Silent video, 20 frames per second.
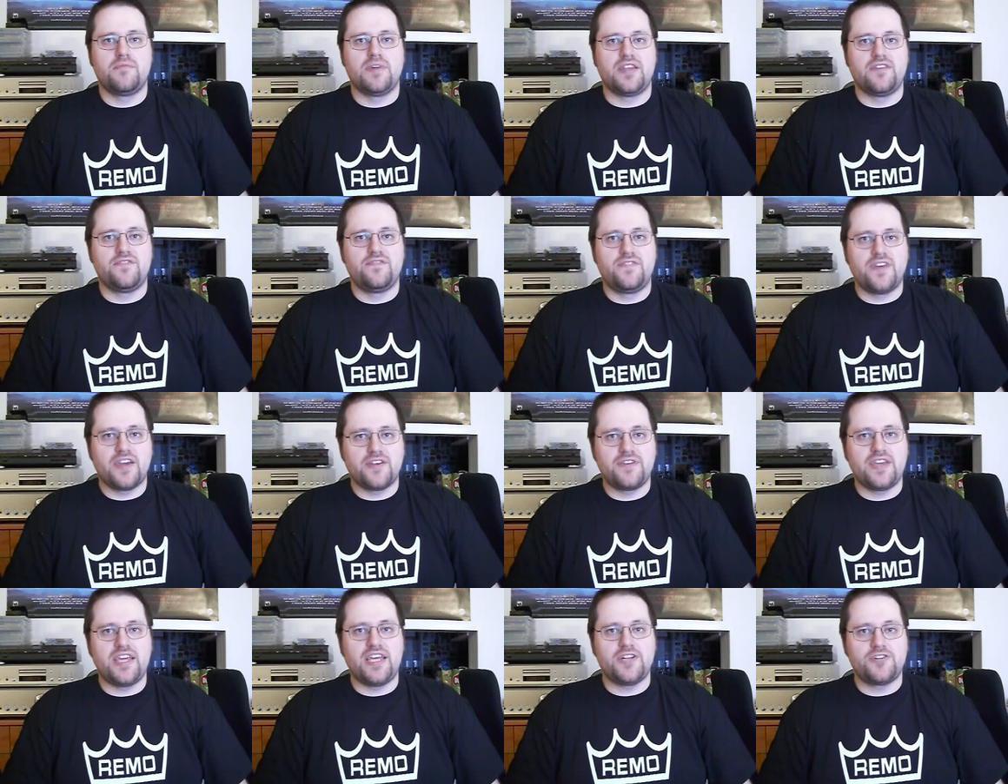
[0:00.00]
made a
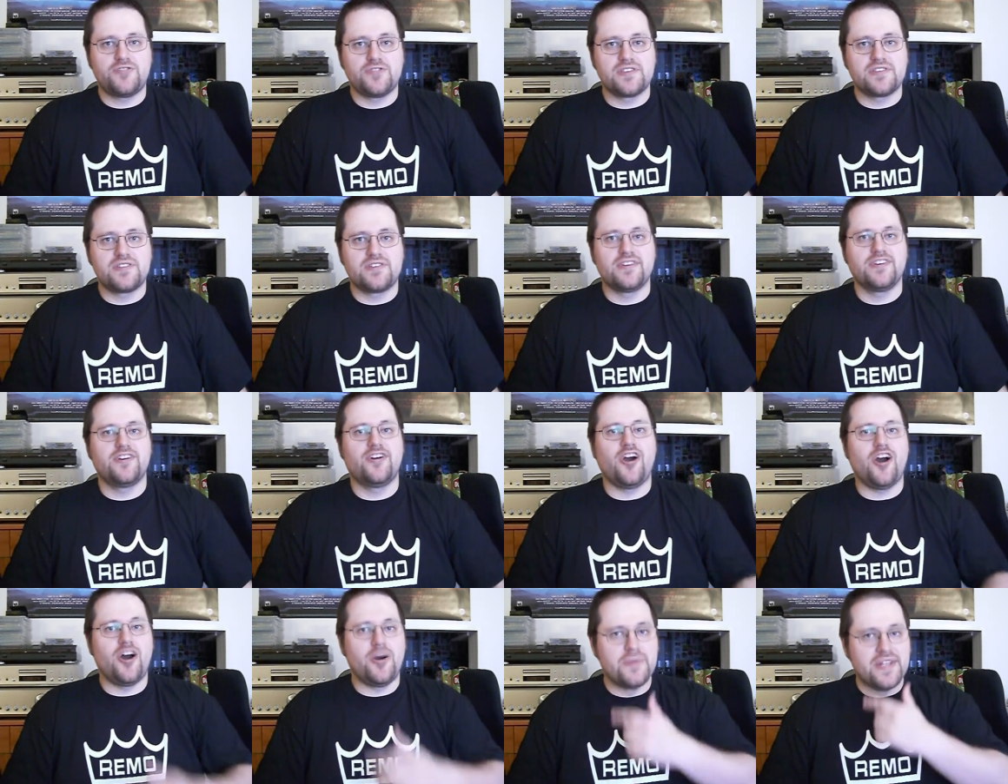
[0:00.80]
very interesting
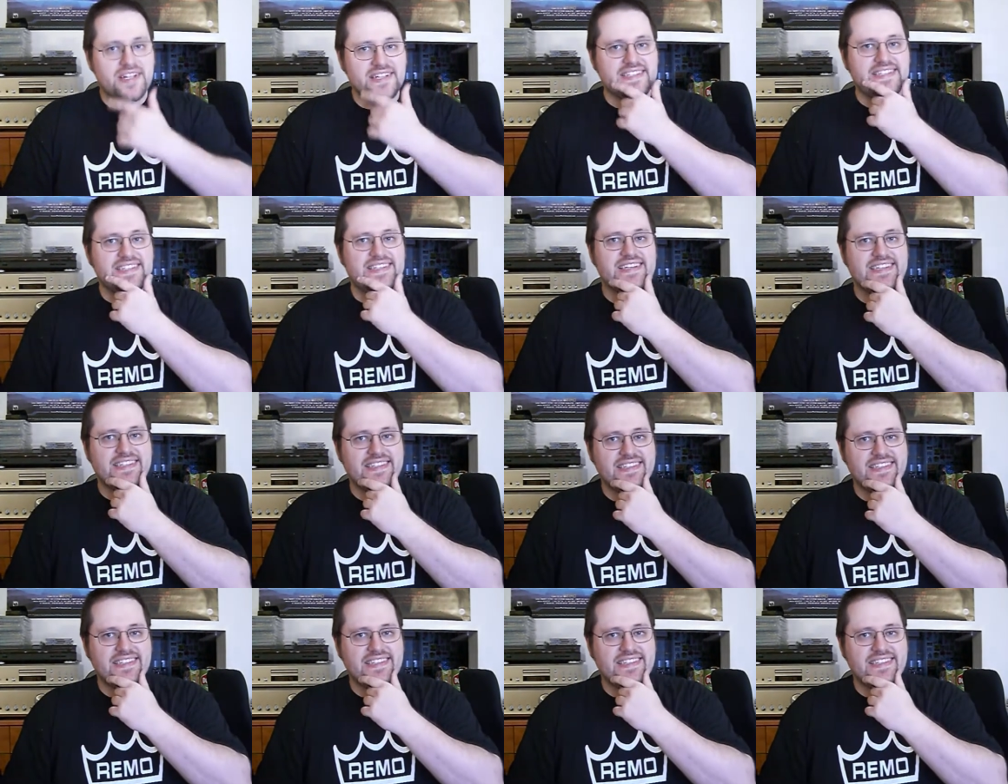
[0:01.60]
comment.